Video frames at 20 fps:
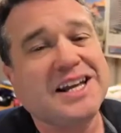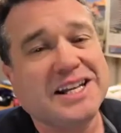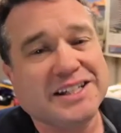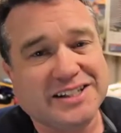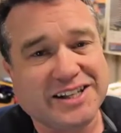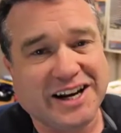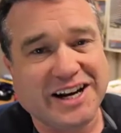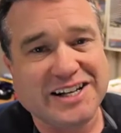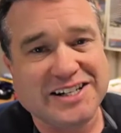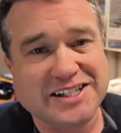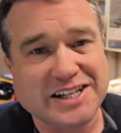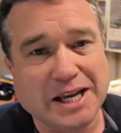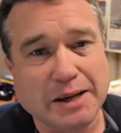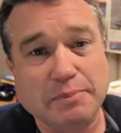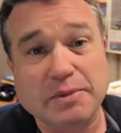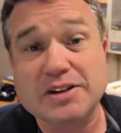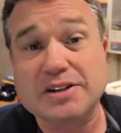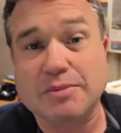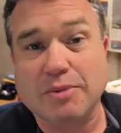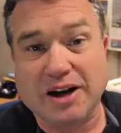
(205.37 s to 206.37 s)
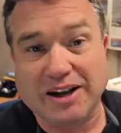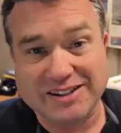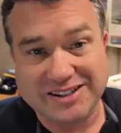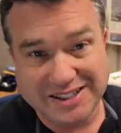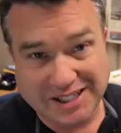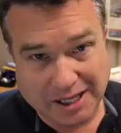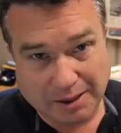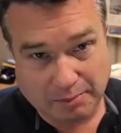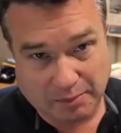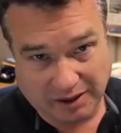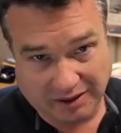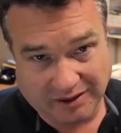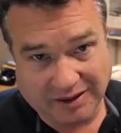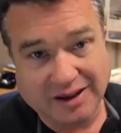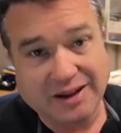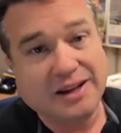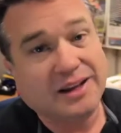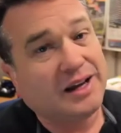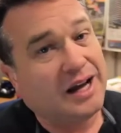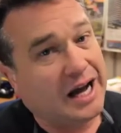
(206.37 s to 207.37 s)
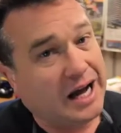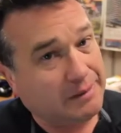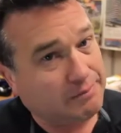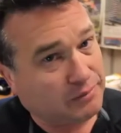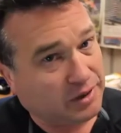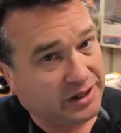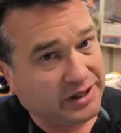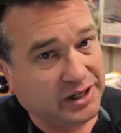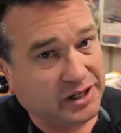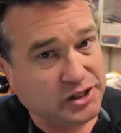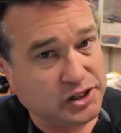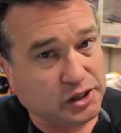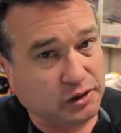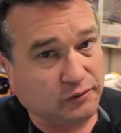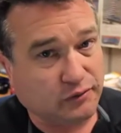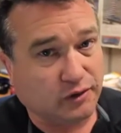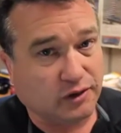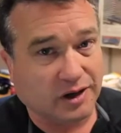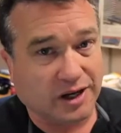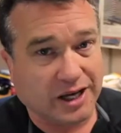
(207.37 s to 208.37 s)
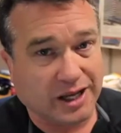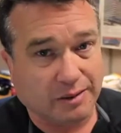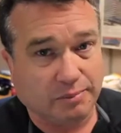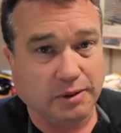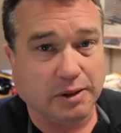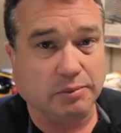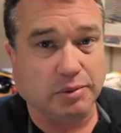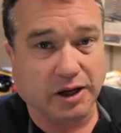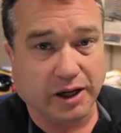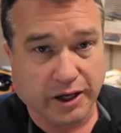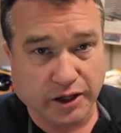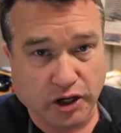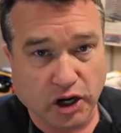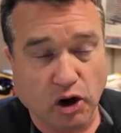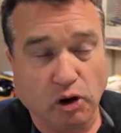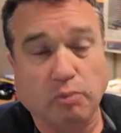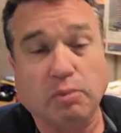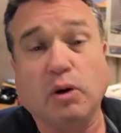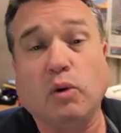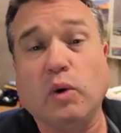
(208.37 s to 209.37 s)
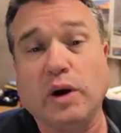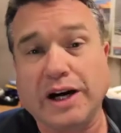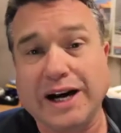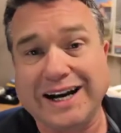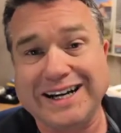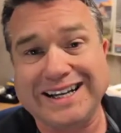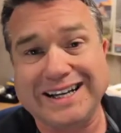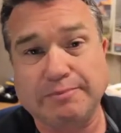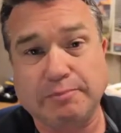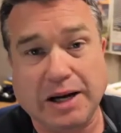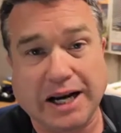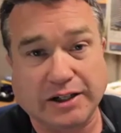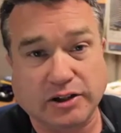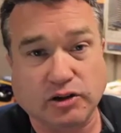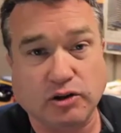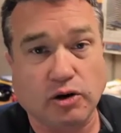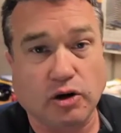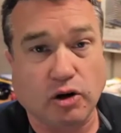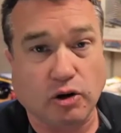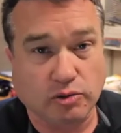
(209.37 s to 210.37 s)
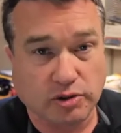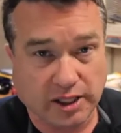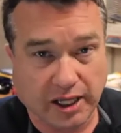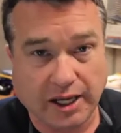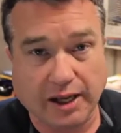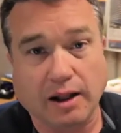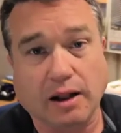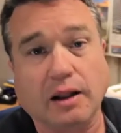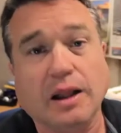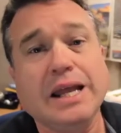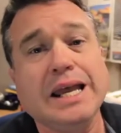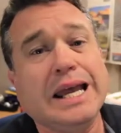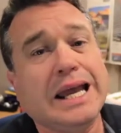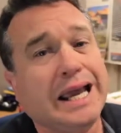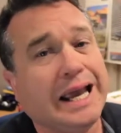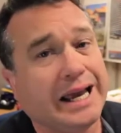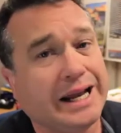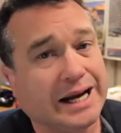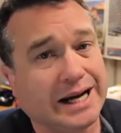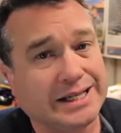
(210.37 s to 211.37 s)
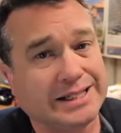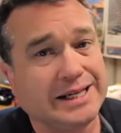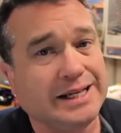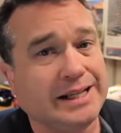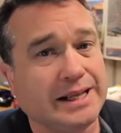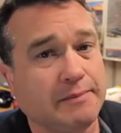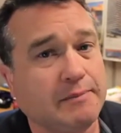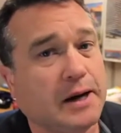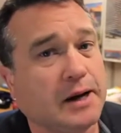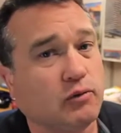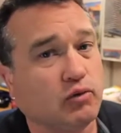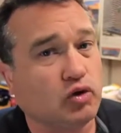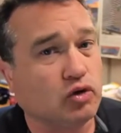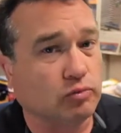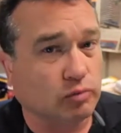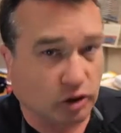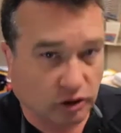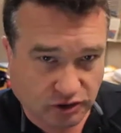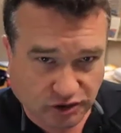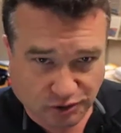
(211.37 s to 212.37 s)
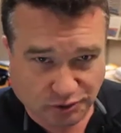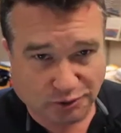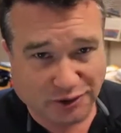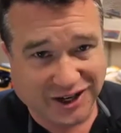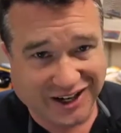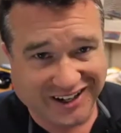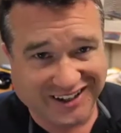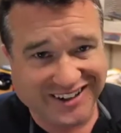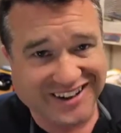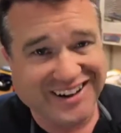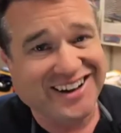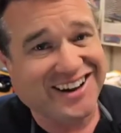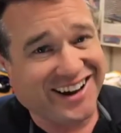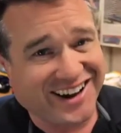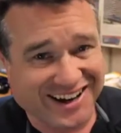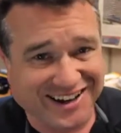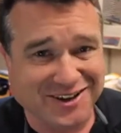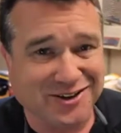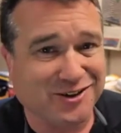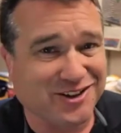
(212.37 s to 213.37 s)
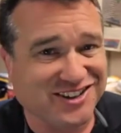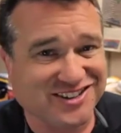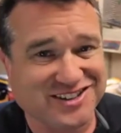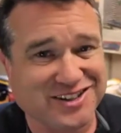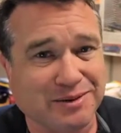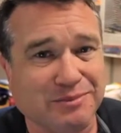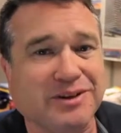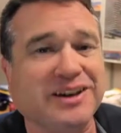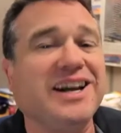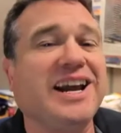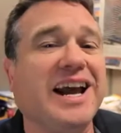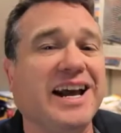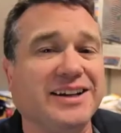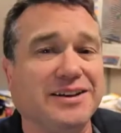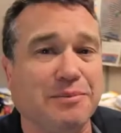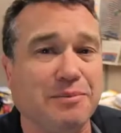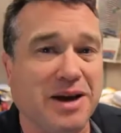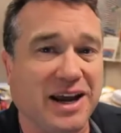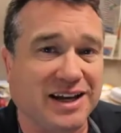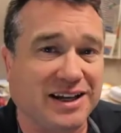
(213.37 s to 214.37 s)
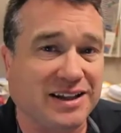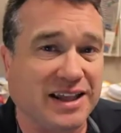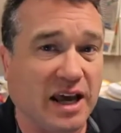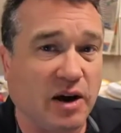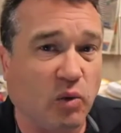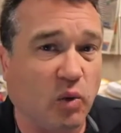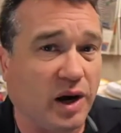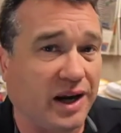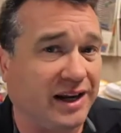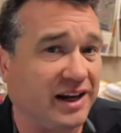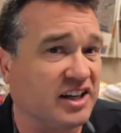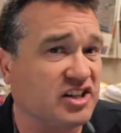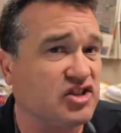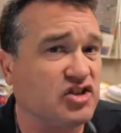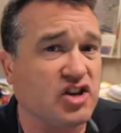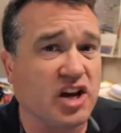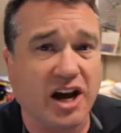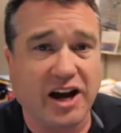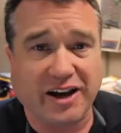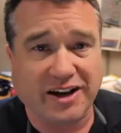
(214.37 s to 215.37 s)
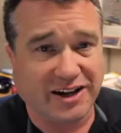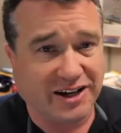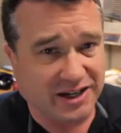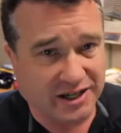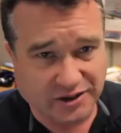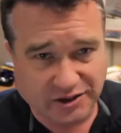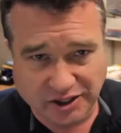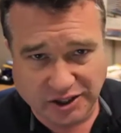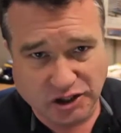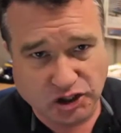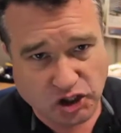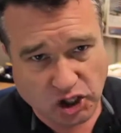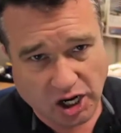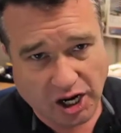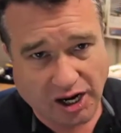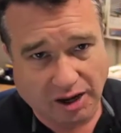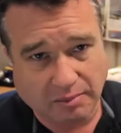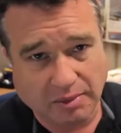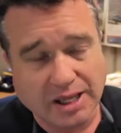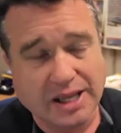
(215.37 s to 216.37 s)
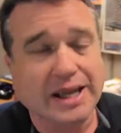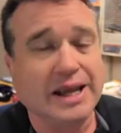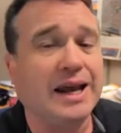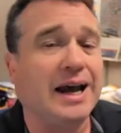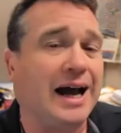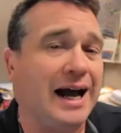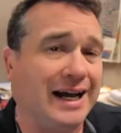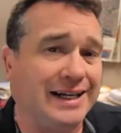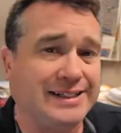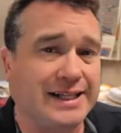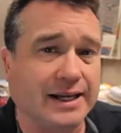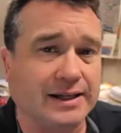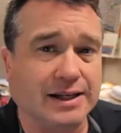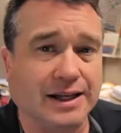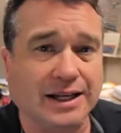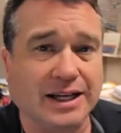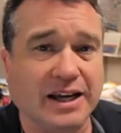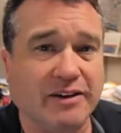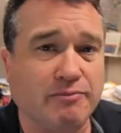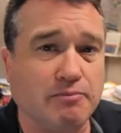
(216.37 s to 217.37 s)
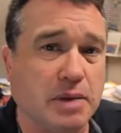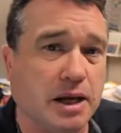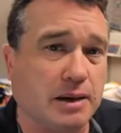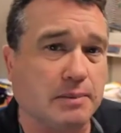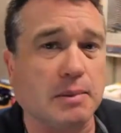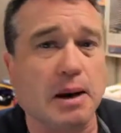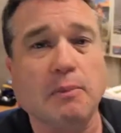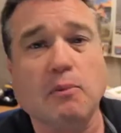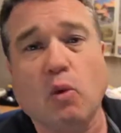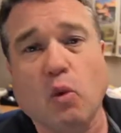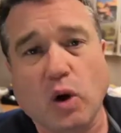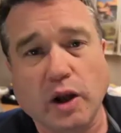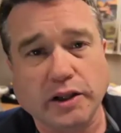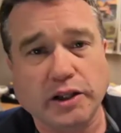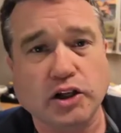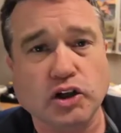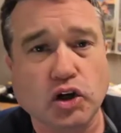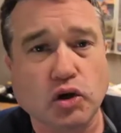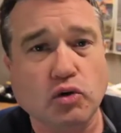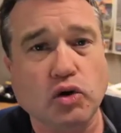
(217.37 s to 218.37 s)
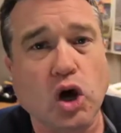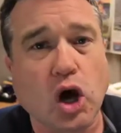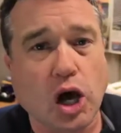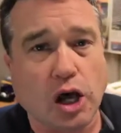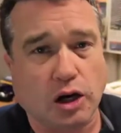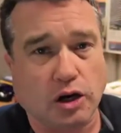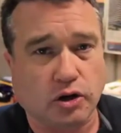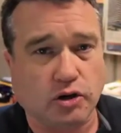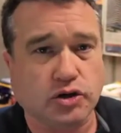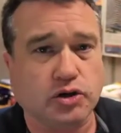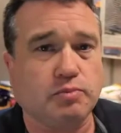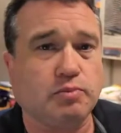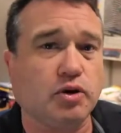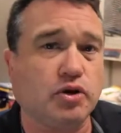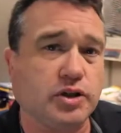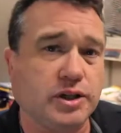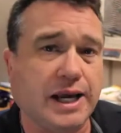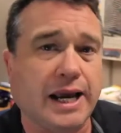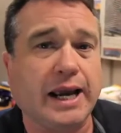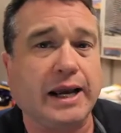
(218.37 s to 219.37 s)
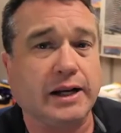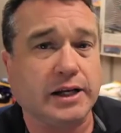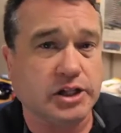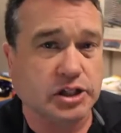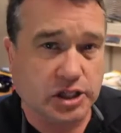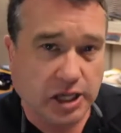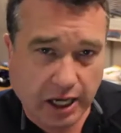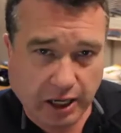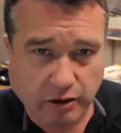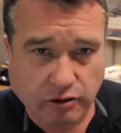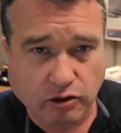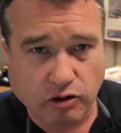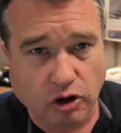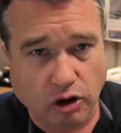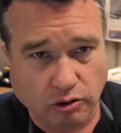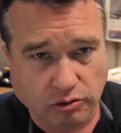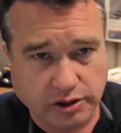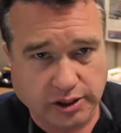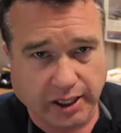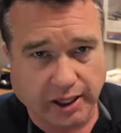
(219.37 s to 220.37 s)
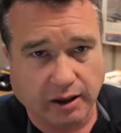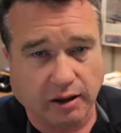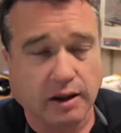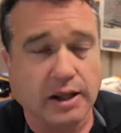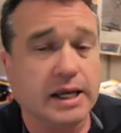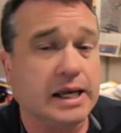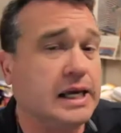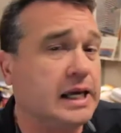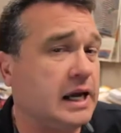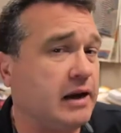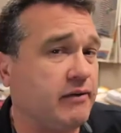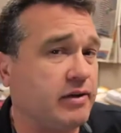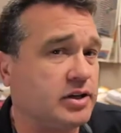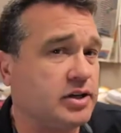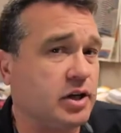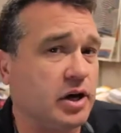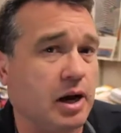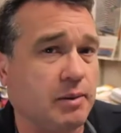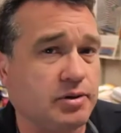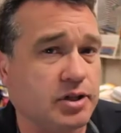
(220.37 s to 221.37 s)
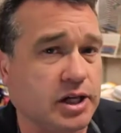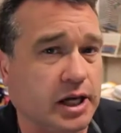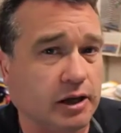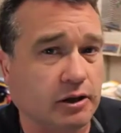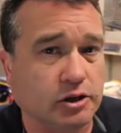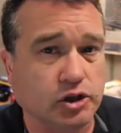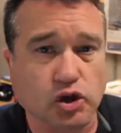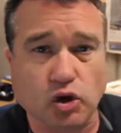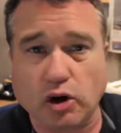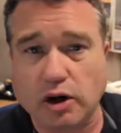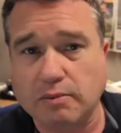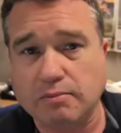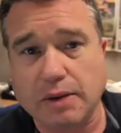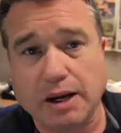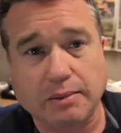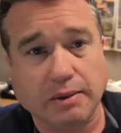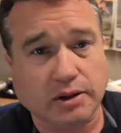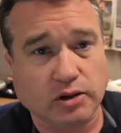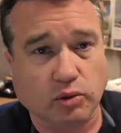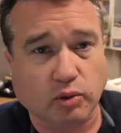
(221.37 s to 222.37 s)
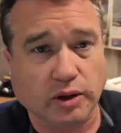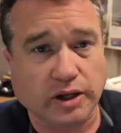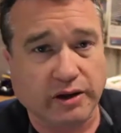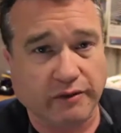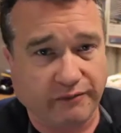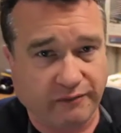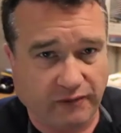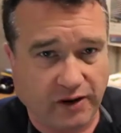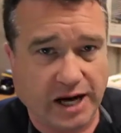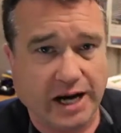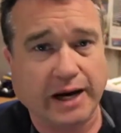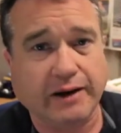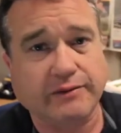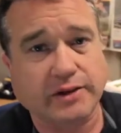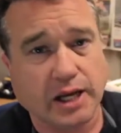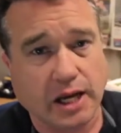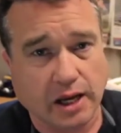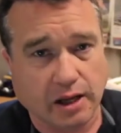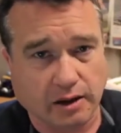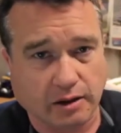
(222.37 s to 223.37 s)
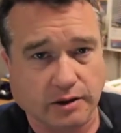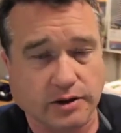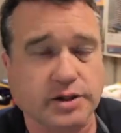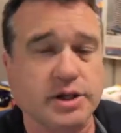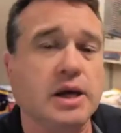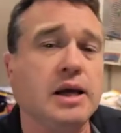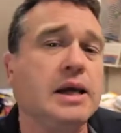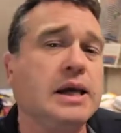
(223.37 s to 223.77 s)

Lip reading: Today's tip is about tipping. Hot button issue for a lot of people, I know, but when I get back to a hotel and I see that my room looks great, I know that somebody had to make it that way and it's not an easy job. I tend to leave minimum $1 to $2 per day at a standard hotel. If it's an upscale joint, maybe $3 to $5.